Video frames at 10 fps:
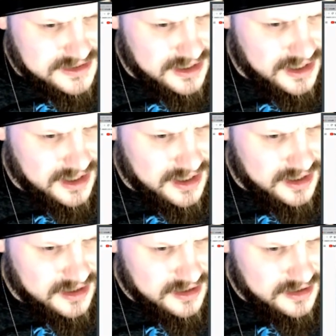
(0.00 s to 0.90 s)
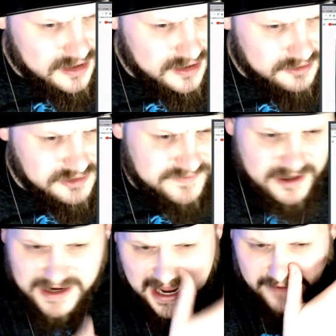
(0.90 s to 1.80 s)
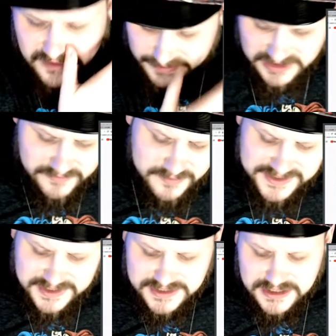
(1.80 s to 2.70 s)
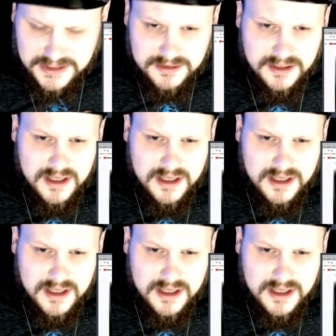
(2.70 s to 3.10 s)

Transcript: was very average. I'm gonna give him a 16.